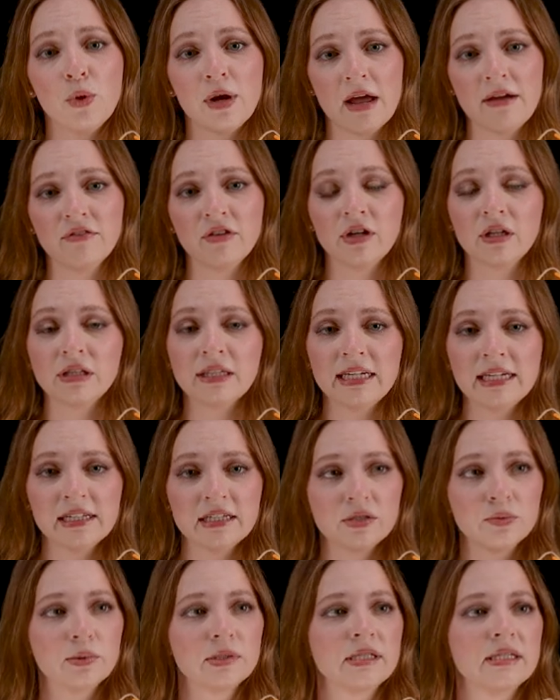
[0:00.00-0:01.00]
whenever a lead
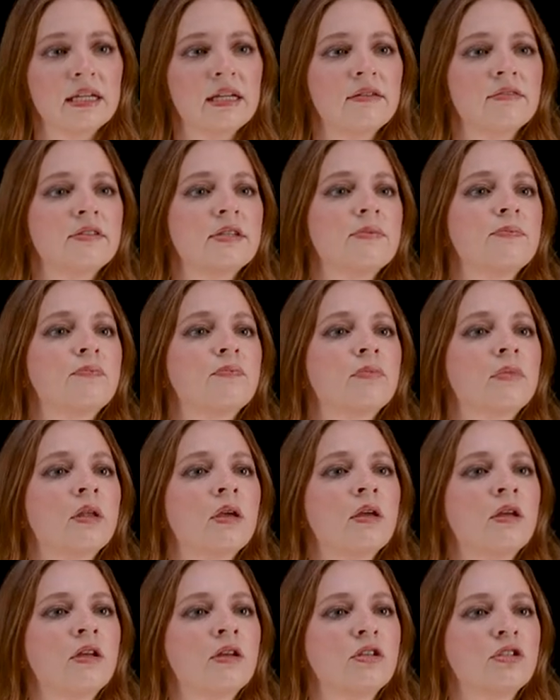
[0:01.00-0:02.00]
is received.
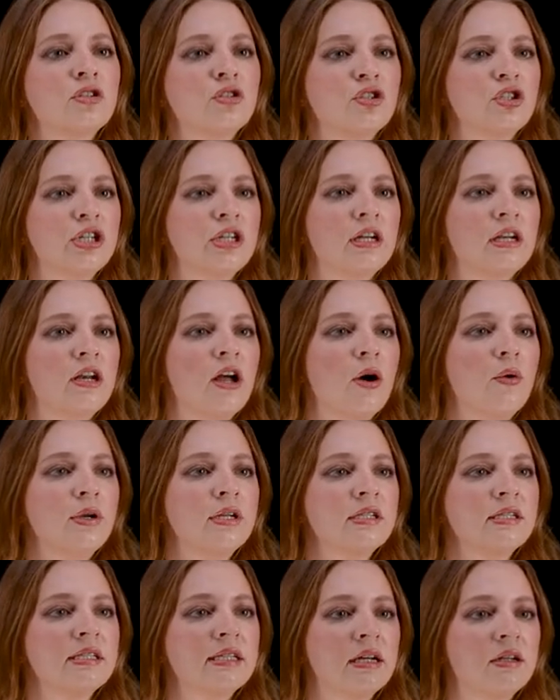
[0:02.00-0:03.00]
So she could go
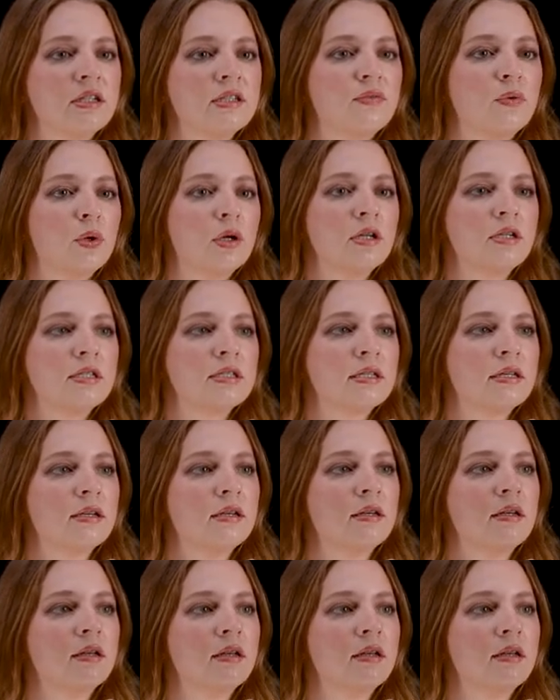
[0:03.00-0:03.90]
into Salesforce